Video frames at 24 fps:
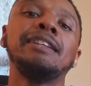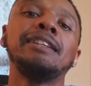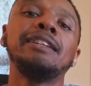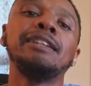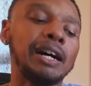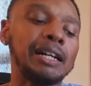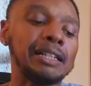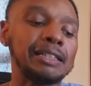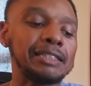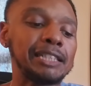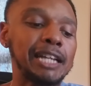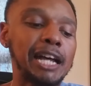
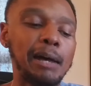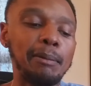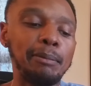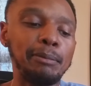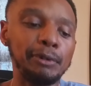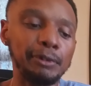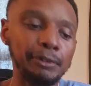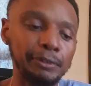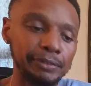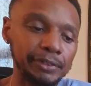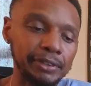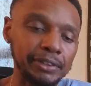on top
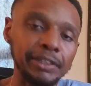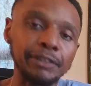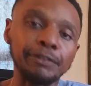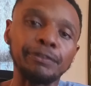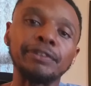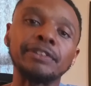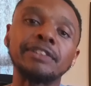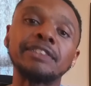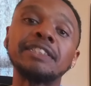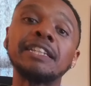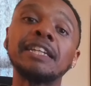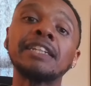of the
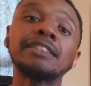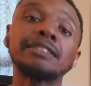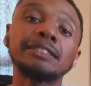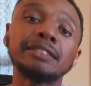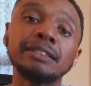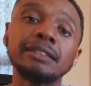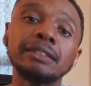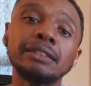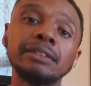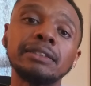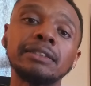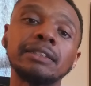different
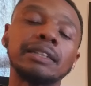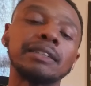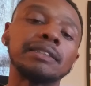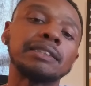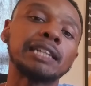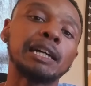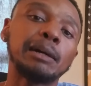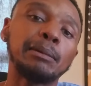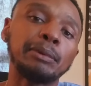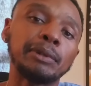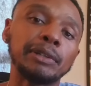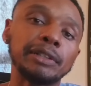sections, on
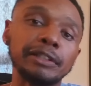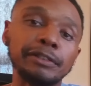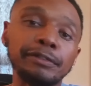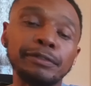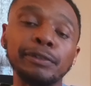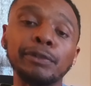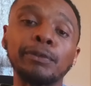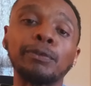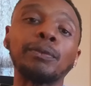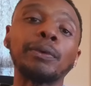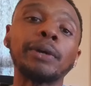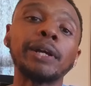top of the
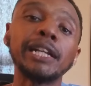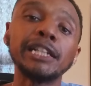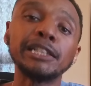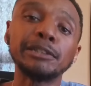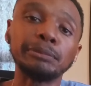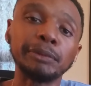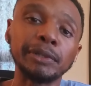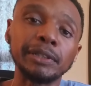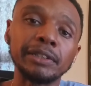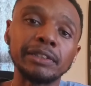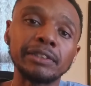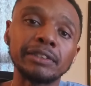different
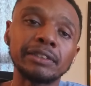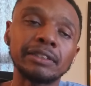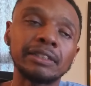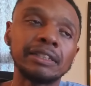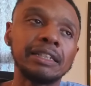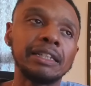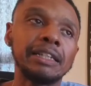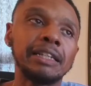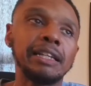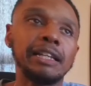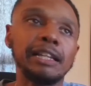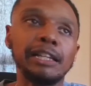arrangements.
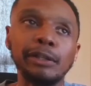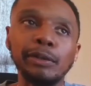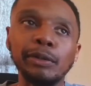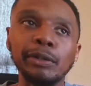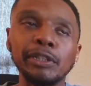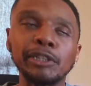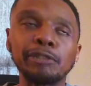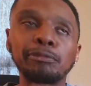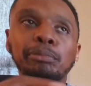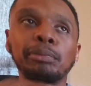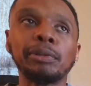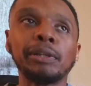And you can
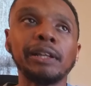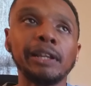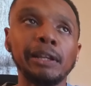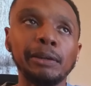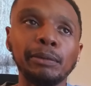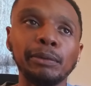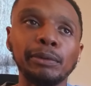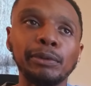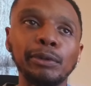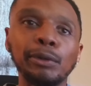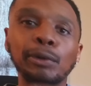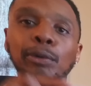just play
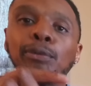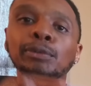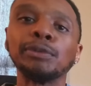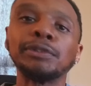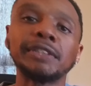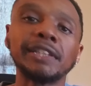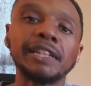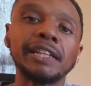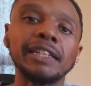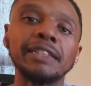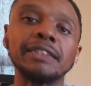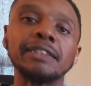with those
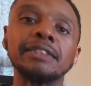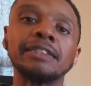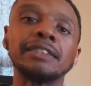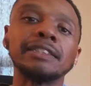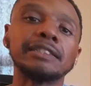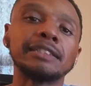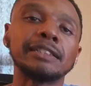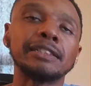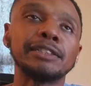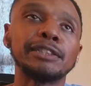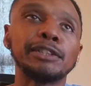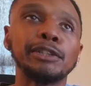things and
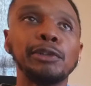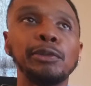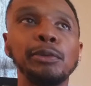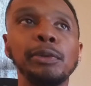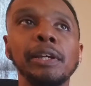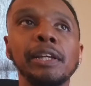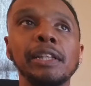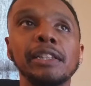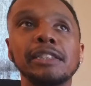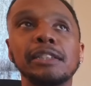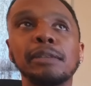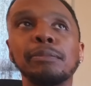just until you
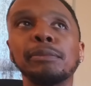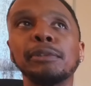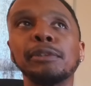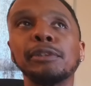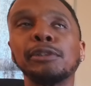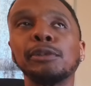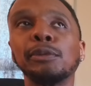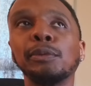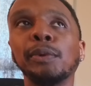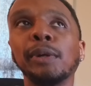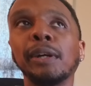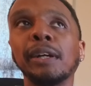get something
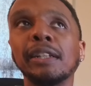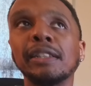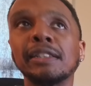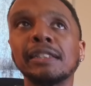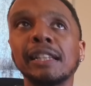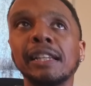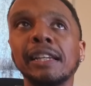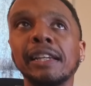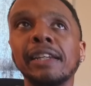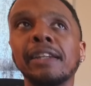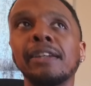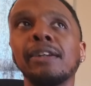to where it's
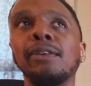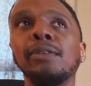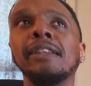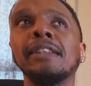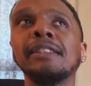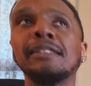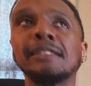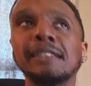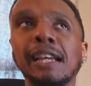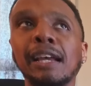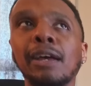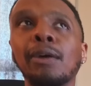like, oh,
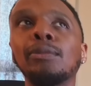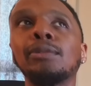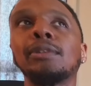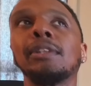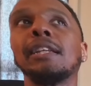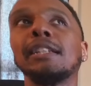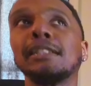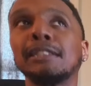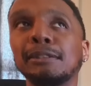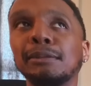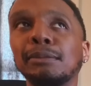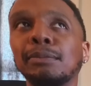this sounds
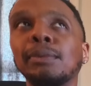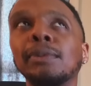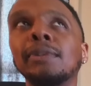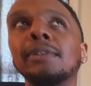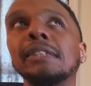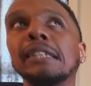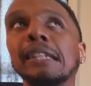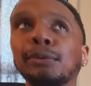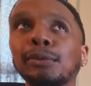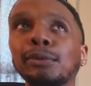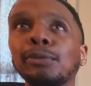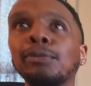like someone's
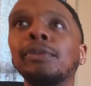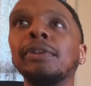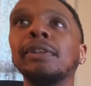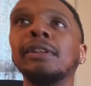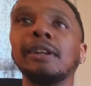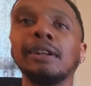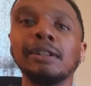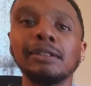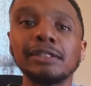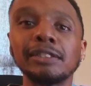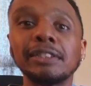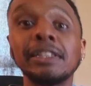grooving
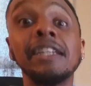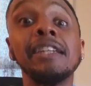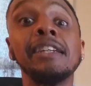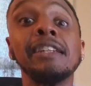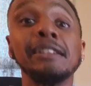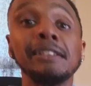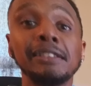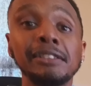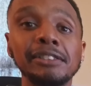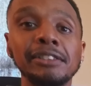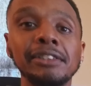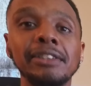on
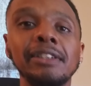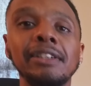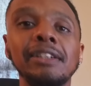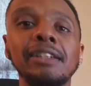stage.